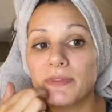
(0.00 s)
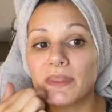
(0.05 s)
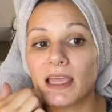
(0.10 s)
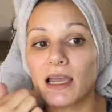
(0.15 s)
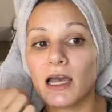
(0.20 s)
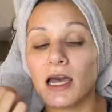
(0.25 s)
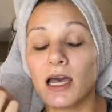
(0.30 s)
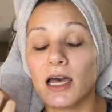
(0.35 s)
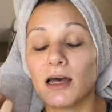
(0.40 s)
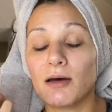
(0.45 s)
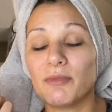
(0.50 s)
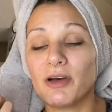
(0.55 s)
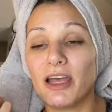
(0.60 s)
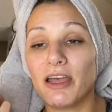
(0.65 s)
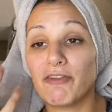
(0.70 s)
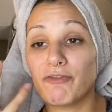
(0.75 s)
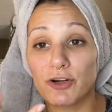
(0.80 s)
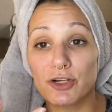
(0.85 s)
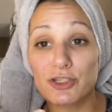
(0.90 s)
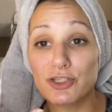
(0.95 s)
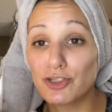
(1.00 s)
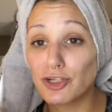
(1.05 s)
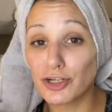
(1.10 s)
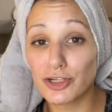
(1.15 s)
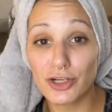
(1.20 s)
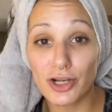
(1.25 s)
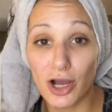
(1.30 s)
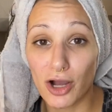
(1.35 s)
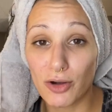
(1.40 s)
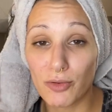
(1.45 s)
Um, it first
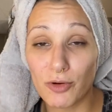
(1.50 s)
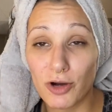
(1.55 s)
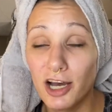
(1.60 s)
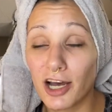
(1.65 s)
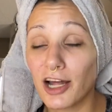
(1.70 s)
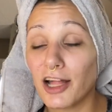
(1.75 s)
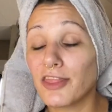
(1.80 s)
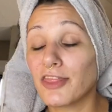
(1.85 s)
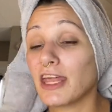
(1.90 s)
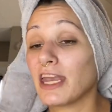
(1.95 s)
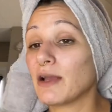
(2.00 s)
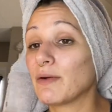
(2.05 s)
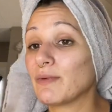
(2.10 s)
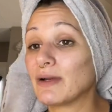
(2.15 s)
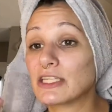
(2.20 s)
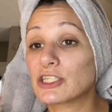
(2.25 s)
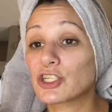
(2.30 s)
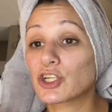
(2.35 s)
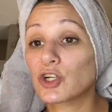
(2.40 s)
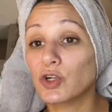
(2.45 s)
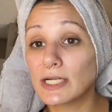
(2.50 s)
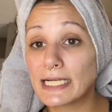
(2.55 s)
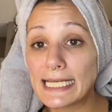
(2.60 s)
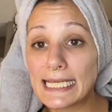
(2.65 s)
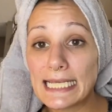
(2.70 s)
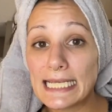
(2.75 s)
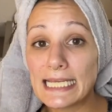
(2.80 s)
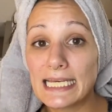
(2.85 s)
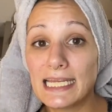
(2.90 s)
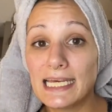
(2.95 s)
started aqua, then it went
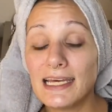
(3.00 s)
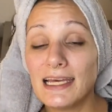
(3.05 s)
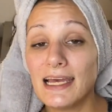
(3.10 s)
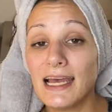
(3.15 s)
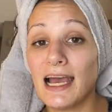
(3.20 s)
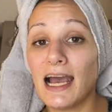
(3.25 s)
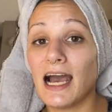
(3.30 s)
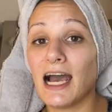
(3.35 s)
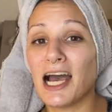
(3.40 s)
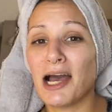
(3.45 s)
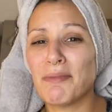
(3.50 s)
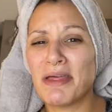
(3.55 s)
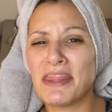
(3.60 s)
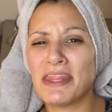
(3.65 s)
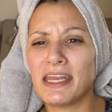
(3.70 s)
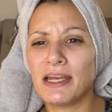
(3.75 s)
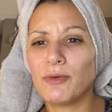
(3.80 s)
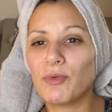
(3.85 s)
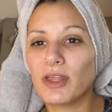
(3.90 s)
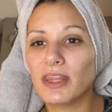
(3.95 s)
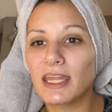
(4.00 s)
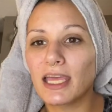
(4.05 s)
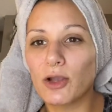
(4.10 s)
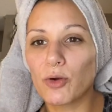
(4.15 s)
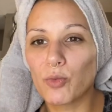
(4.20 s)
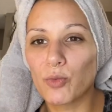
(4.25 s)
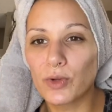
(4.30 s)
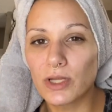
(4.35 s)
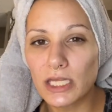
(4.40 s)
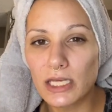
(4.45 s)
green, um, and then it went like a
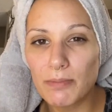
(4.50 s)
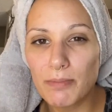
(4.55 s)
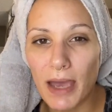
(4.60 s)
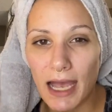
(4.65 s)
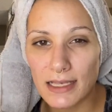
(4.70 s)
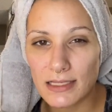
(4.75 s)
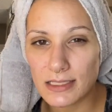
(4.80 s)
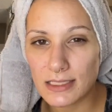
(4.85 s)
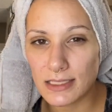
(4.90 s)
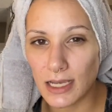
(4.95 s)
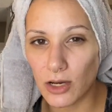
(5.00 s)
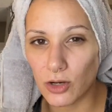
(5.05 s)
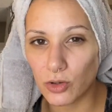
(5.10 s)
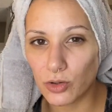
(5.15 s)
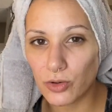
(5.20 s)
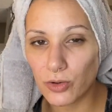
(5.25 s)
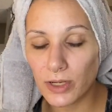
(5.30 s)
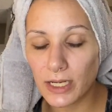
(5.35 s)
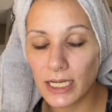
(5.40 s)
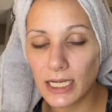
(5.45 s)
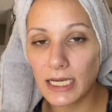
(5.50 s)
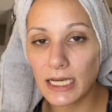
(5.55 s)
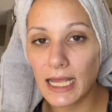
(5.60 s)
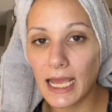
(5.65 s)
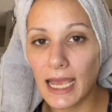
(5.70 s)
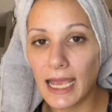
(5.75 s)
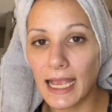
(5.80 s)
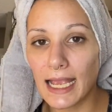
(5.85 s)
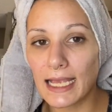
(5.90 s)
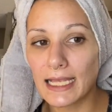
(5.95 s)
really pastel green,
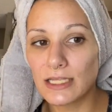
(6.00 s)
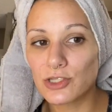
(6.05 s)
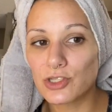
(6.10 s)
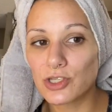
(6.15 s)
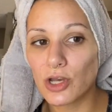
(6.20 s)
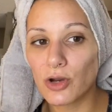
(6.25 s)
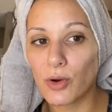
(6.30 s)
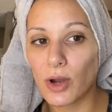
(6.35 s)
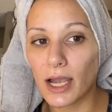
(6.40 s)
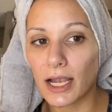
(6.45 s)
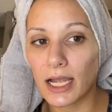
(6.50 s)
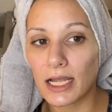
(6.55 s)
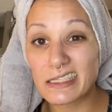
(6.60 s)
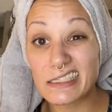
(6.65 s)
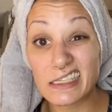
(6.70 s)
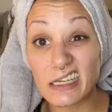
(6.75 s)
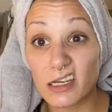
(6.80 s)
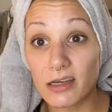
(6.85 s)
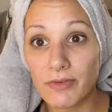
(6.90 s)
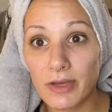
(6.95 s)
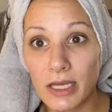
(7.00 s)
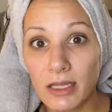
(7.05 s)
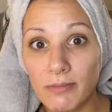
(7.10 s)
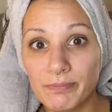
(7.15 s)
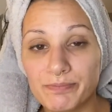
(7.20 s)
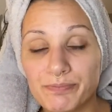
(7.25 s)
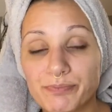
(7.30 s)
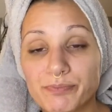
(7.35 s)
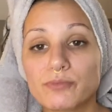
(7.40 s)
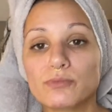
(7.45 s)
and so I got sick of it,
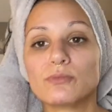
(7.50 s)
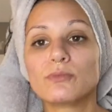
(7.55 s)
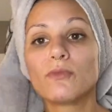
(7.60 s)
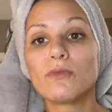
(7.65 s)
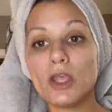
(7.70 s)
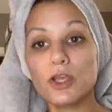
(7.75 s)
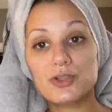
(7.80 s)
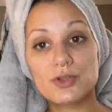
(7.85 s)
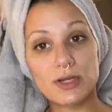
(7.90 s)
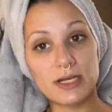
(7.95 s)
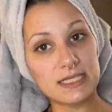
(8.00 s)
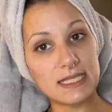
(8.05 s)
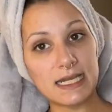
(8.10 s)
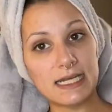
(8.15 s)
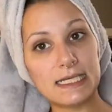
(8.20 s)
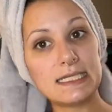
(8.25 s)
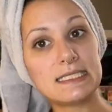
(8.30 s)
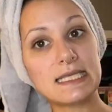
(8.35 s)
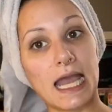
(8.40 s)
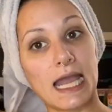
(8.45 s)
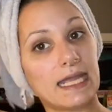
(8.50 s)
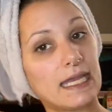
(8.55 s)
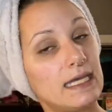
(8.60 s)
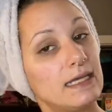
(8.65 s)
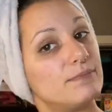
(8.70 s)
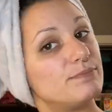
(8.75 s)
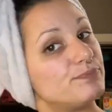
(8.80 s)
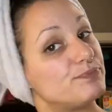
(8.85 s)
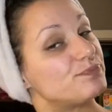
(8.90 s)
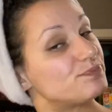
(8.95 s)
so I decided to dye
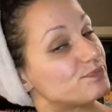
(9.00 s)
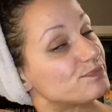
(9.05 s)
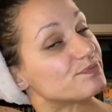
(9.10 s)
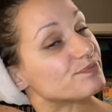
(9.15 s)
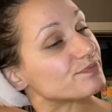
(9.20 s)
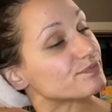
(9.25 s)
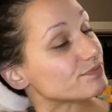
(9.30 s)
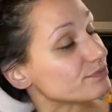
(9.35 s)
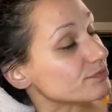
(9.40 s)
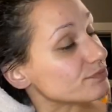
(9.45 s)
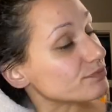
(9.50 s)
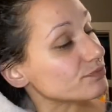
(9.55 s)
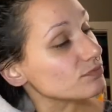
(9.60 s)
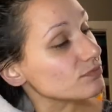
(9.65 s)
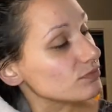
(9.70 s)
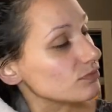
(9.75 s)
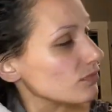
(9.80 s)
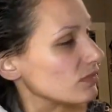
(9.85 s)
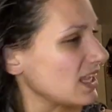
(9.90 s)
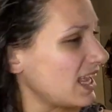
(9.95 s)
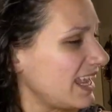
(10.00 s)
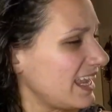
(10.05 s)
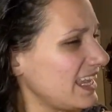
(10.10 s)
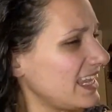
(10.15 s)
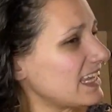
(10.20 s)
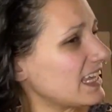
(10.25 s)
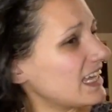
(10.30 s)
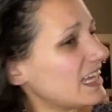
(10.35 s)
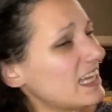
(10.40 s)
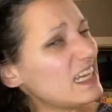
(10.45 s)
it,
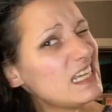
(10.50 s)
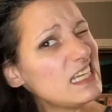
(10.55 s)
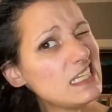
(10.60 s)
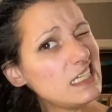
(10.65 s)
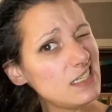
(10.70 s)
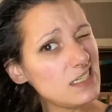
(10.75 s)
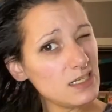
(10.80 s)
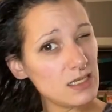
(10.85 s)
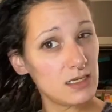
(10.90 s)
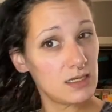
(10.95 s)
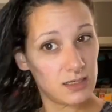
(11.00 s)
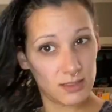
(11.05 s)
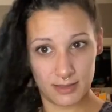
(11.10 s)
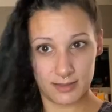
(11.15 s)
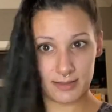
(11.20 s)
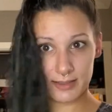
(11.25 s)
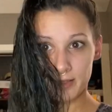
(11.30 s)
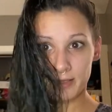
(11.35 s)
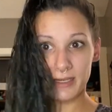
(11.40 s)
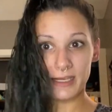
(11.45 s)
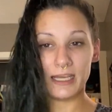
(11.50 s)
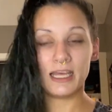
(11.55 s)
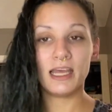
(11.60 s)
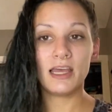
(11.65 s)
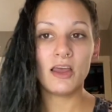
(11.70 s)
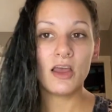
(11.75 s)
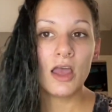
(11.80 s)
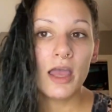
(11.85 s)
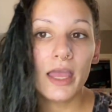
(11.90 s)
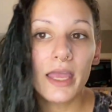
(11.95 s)
and
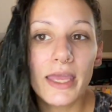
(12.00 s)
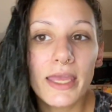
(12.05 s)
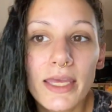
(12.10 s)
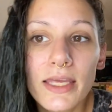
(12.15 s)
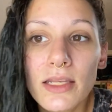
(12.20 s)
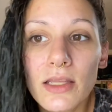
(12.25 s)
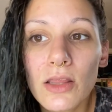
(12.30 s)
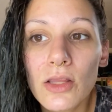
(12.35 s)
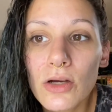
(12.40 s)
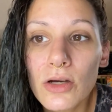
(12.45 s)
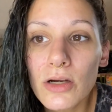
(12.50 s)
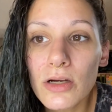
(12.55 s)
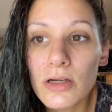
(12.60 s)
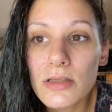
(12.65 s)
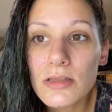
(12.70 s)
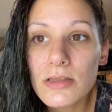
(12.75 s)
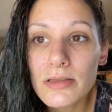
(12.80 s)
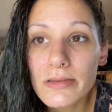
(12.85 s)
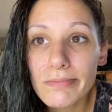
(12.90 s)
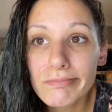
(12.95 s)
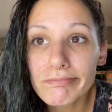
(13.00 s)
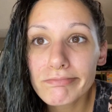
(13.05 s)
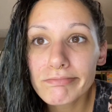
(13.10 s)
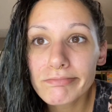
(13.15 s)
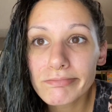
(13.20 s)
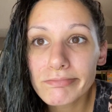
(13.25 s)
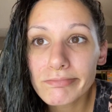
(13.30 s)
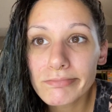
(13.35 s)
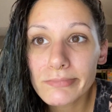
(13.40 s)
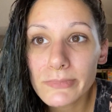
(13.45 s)
it looks
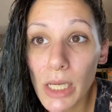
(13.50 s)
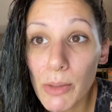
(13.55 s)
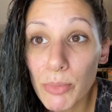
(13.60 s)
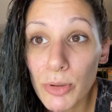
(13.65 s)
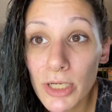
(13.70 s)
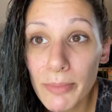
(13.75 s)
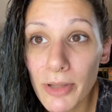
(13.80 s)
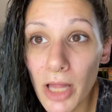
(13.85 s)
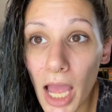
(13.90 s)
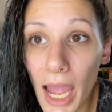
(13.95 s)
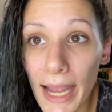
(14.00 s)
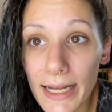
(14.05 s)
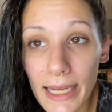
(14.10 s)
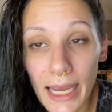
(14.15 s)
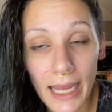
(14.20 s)
pretty black,